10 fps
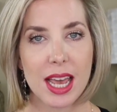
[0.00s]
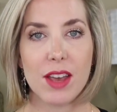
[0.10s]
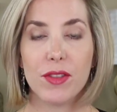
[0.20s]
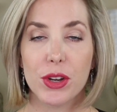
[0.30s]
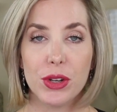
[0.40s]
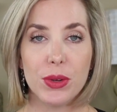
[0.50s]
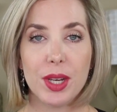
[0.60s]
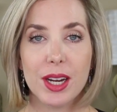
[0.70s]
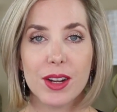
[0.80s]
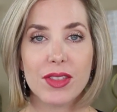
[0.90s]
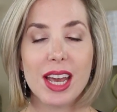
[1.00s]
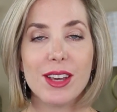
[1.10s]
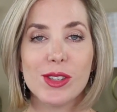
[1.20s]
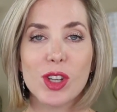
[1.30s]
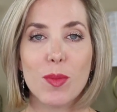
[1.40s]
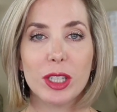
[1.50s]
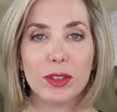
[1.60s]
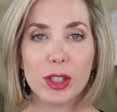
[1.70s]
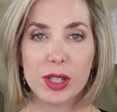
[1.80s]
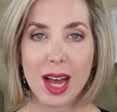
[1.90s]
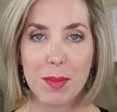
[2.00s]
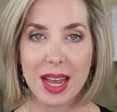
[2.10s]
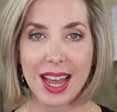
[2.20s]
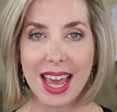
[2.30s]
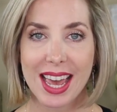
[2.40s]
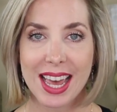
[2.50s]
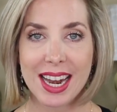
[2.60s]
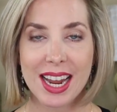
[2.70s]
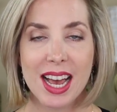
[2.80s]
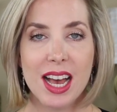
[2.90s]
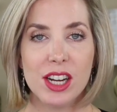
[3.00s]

If you're new here, thank you so much for stopping in.